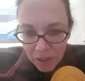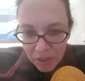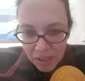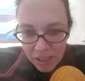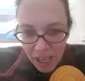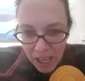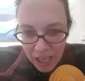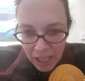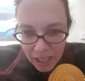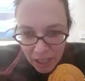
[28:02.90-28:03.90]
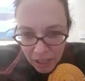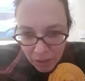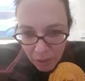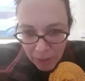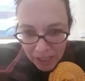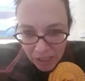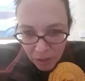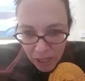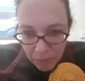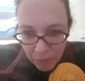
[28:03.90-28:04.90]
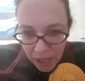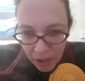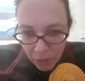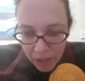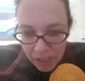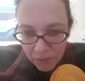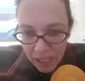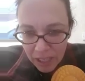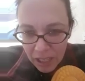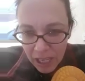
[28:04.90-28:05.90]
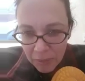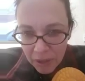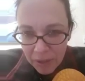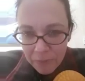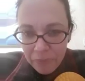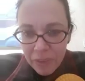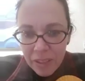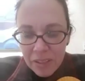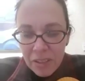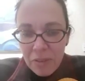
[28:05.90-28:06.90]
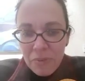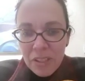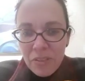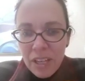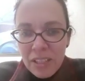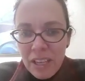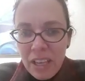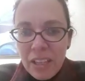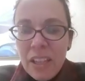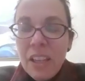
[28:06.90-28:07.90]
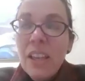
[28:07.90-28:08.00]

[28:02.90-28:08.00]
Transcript: who say, Rebecca's great, but I always vote Labour. So frustrating.